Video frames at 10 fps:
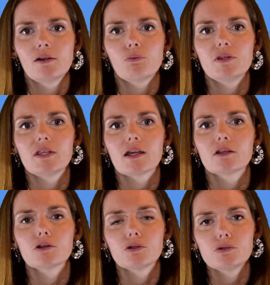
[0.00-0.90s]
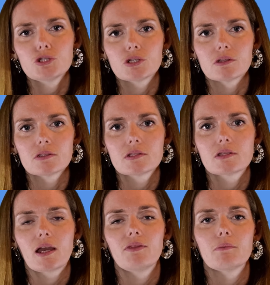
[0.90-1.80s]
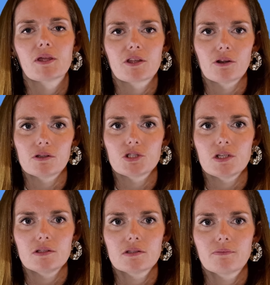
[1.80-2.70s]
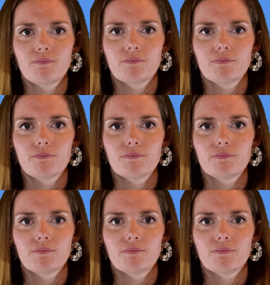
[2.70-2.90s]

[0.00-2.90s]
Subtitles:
with their conclusions and their methodologies.